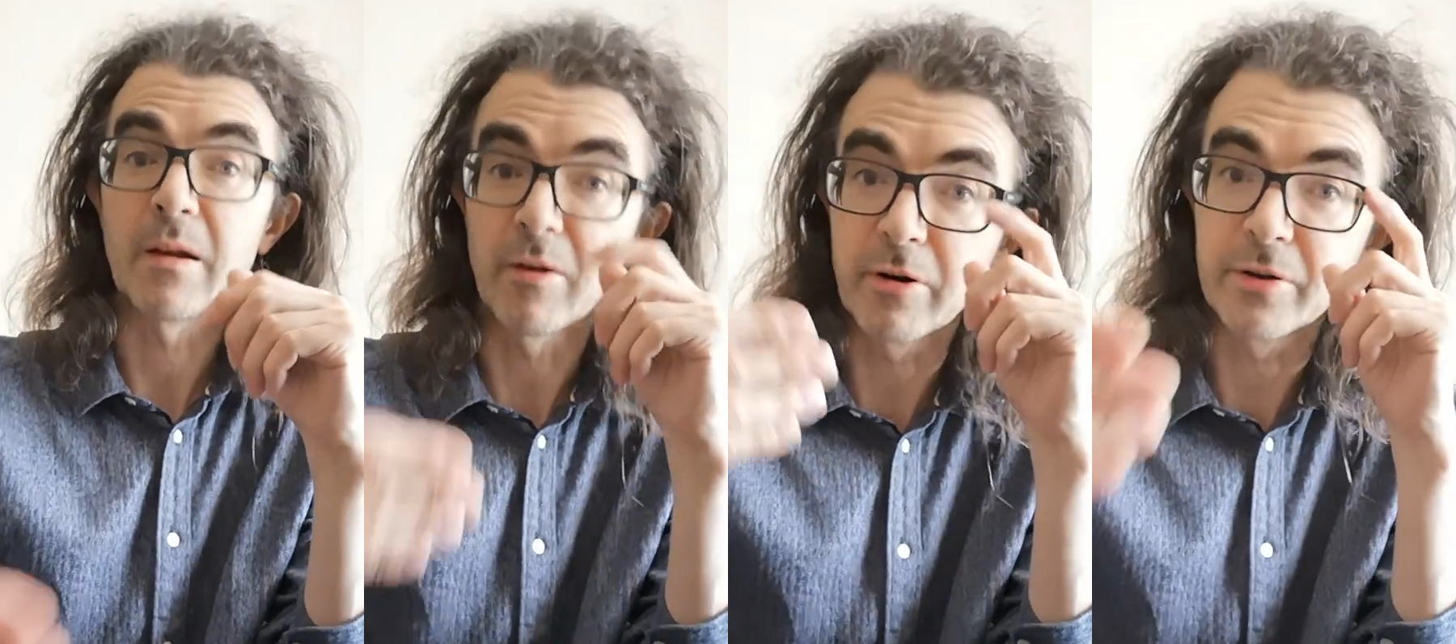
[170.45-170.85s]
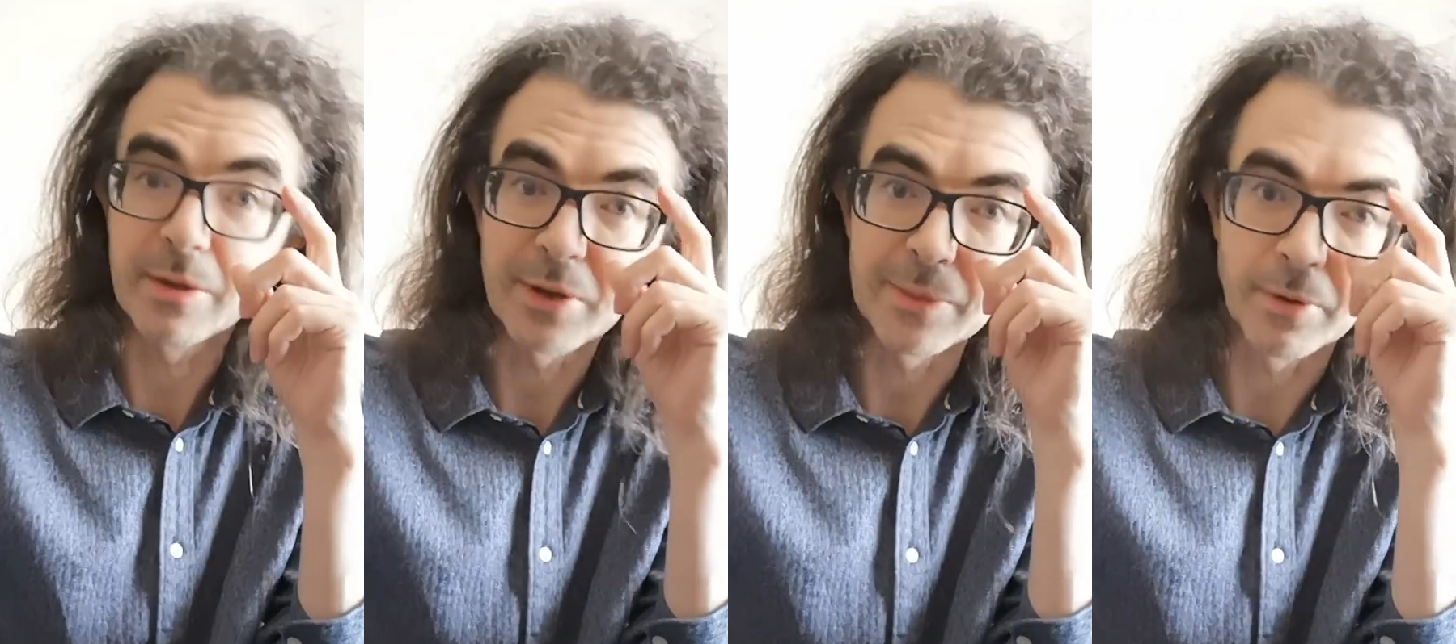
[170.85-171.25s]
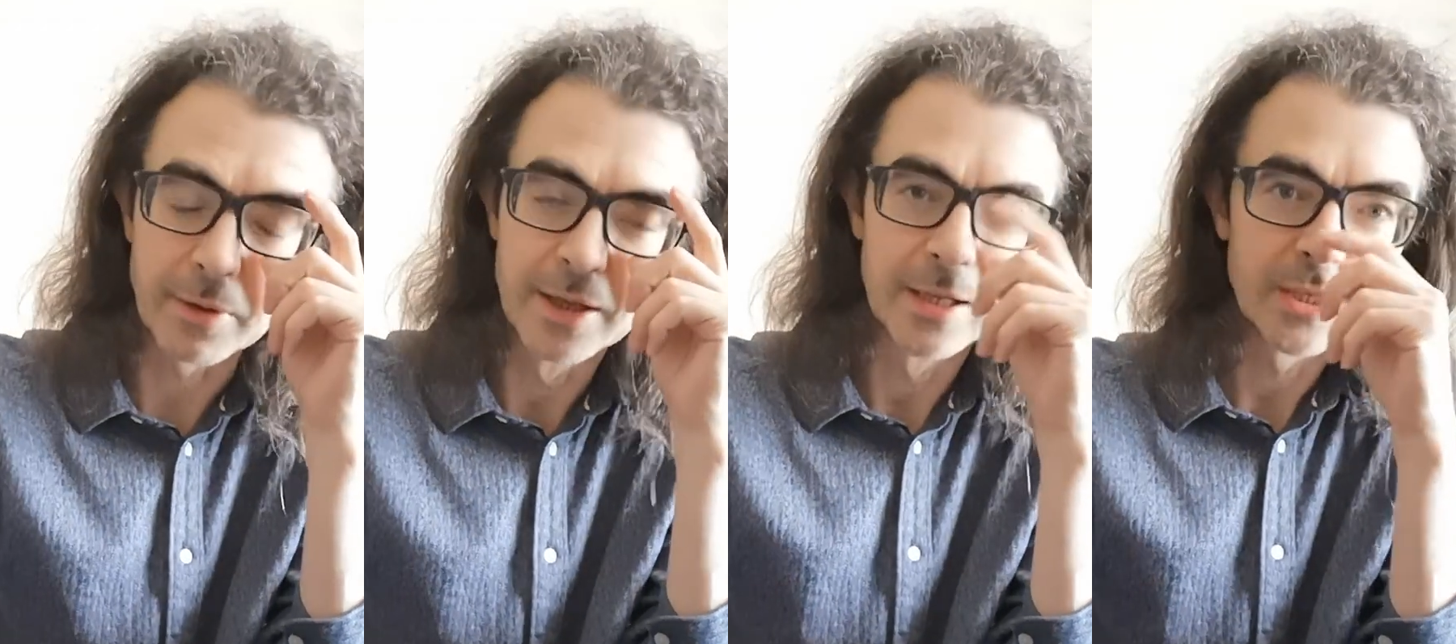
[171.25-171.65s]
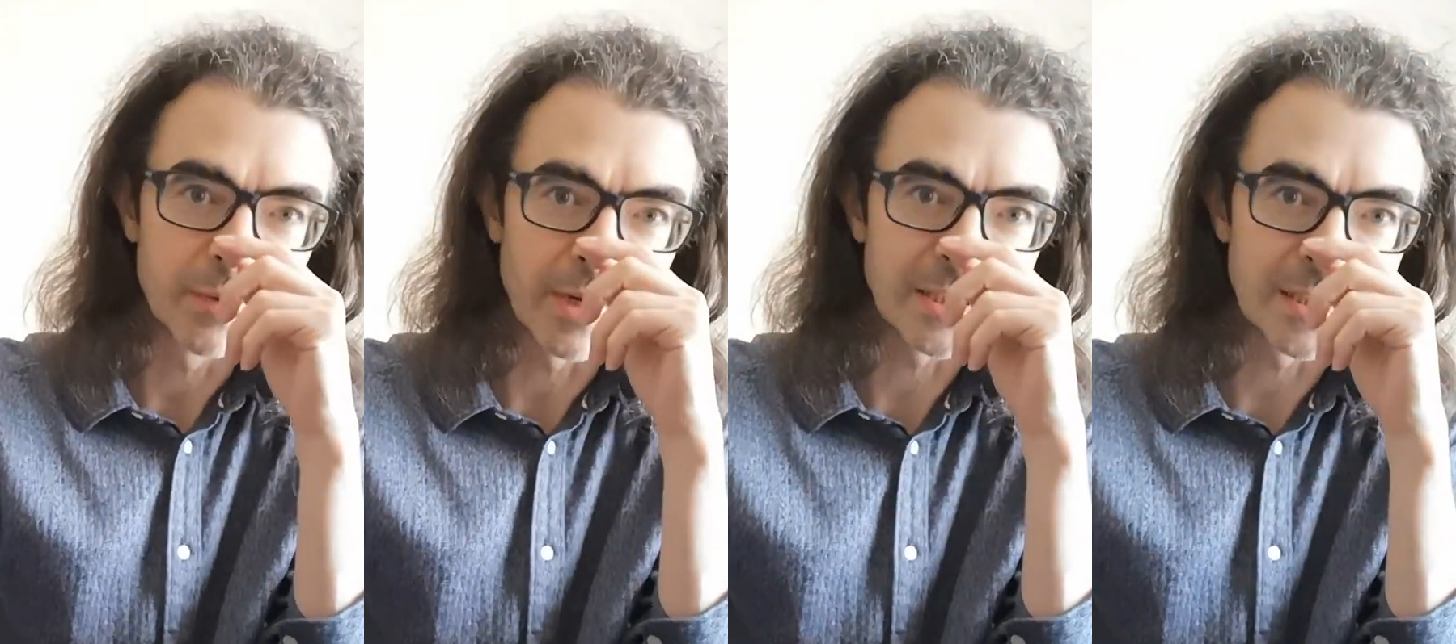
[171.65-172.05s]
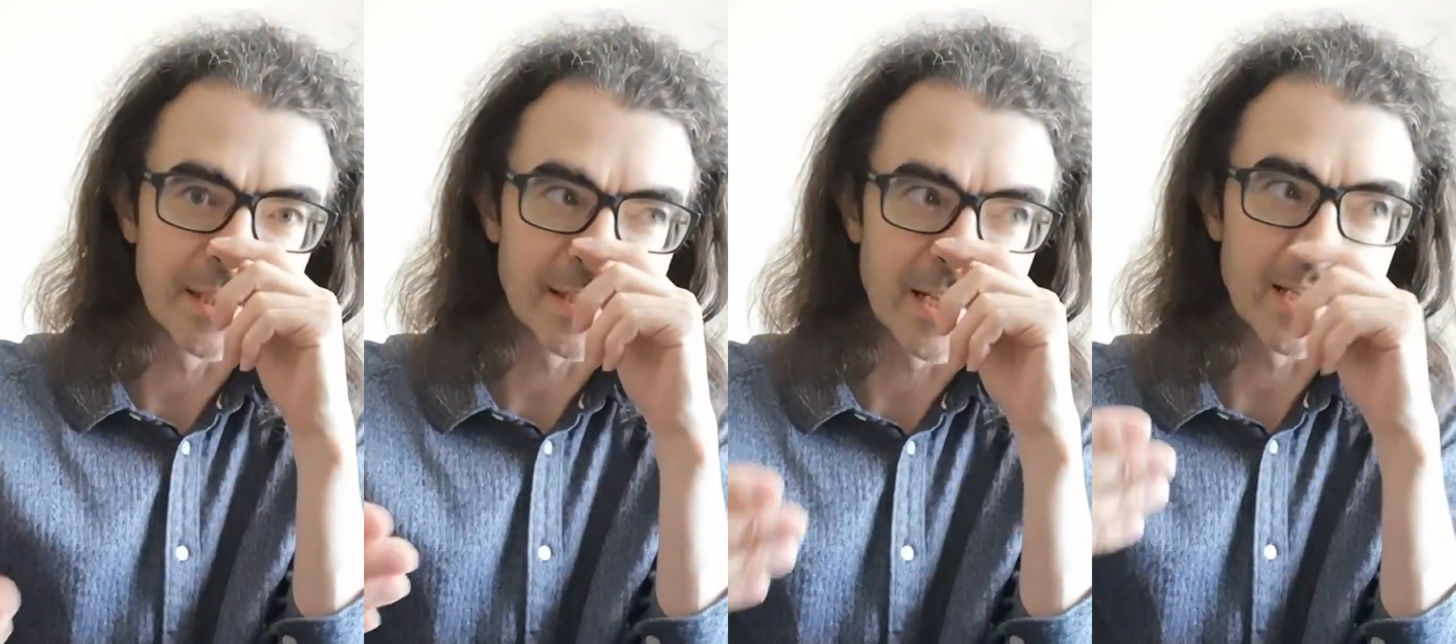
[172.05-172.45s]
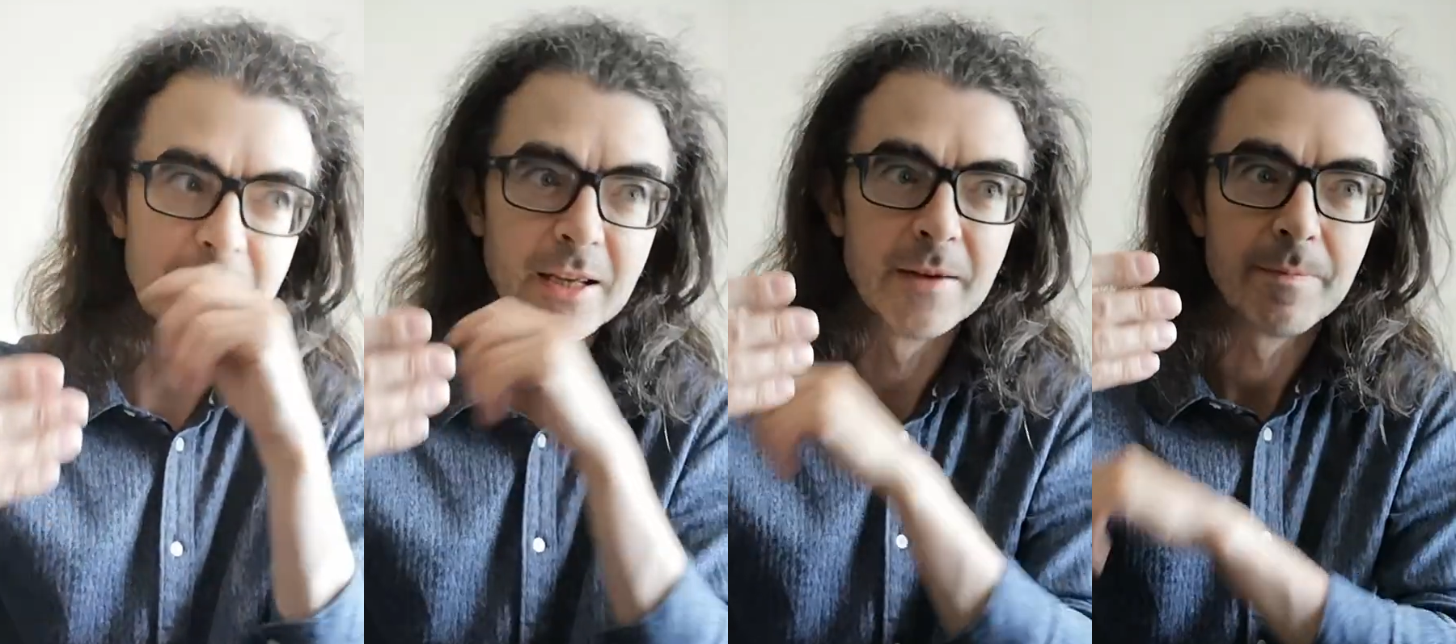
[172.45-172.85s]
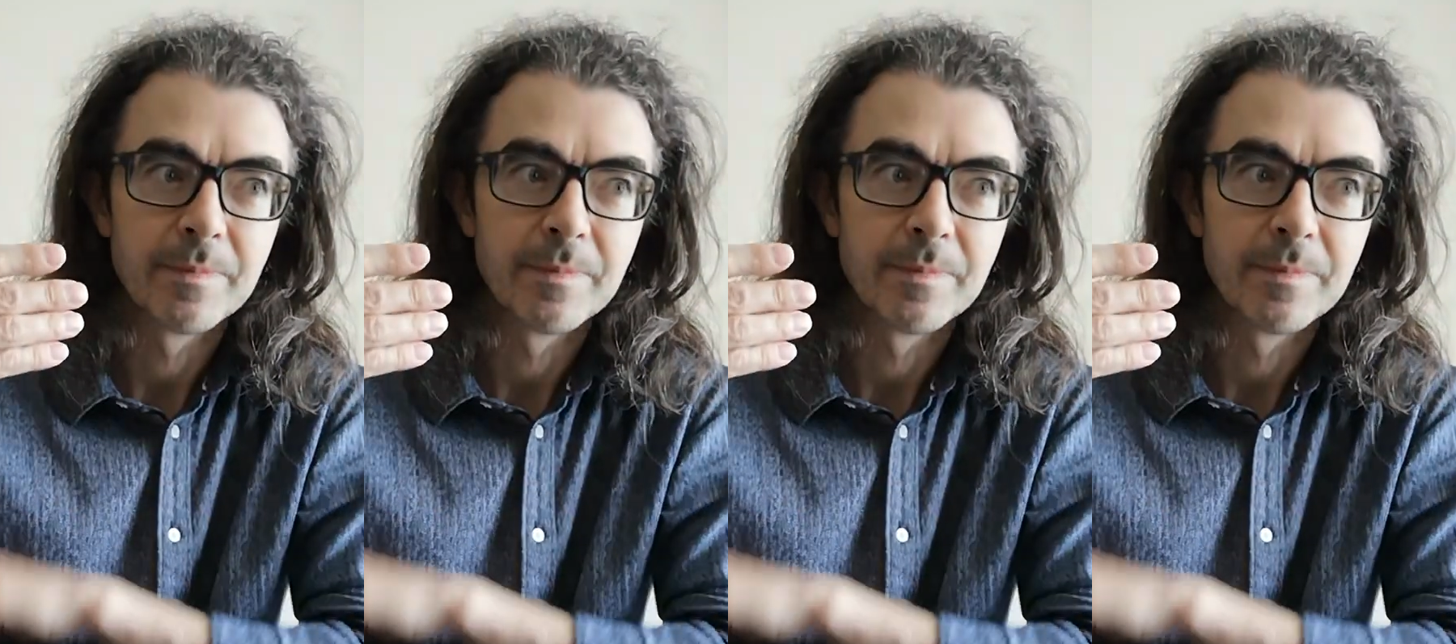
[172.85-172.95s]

ordinary people, to actually say,